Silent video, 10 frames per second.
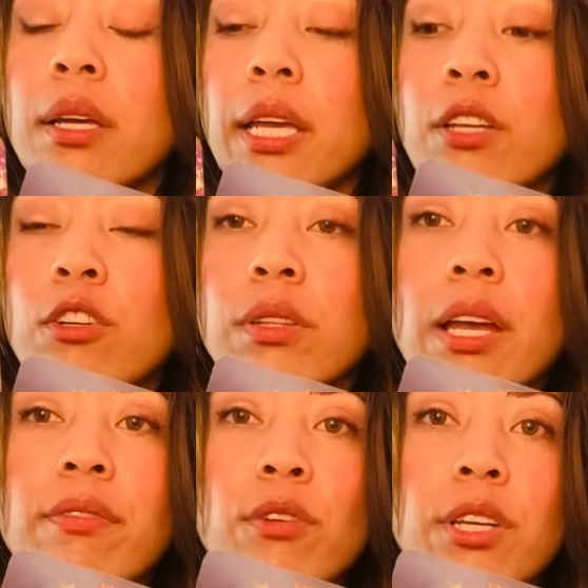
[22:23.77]
in your
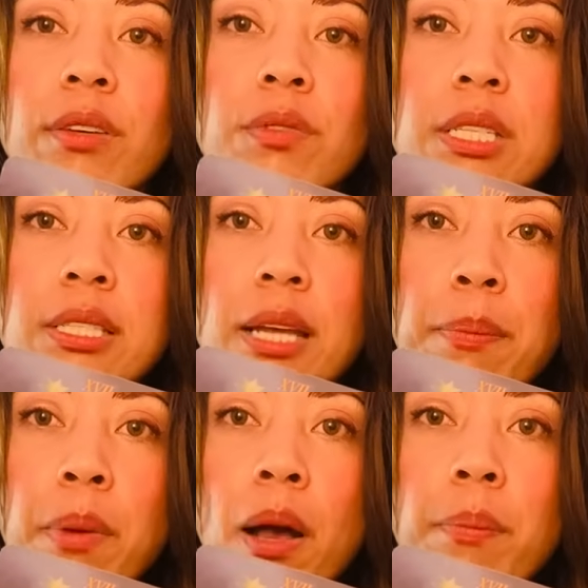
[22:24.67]
life where you have to
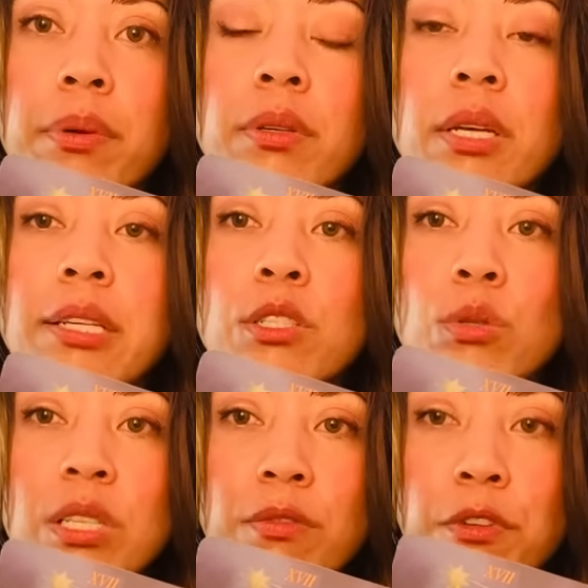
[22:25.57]
step up and
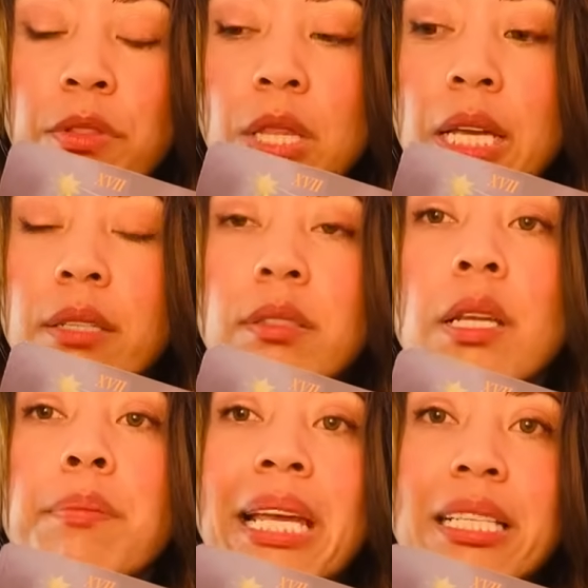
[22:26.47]
do different things
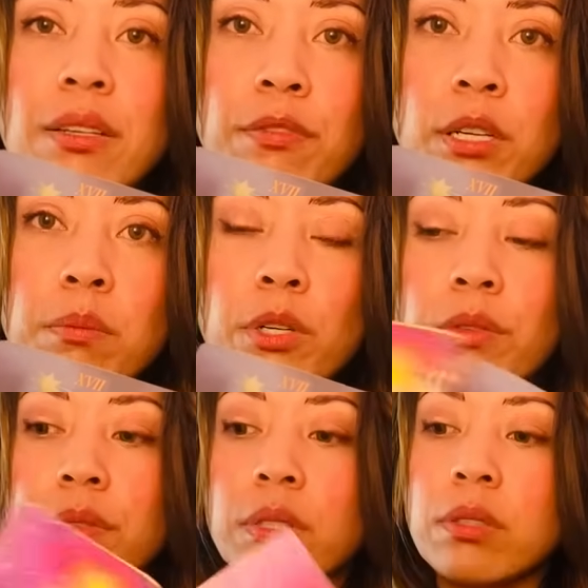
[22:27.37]
and make different
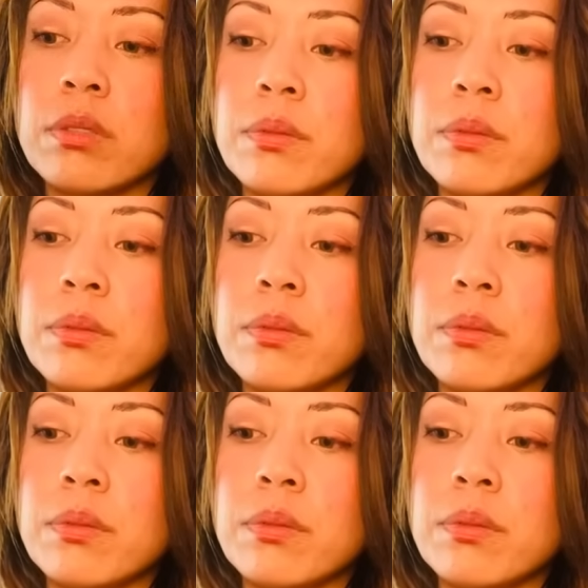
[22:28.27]
moves.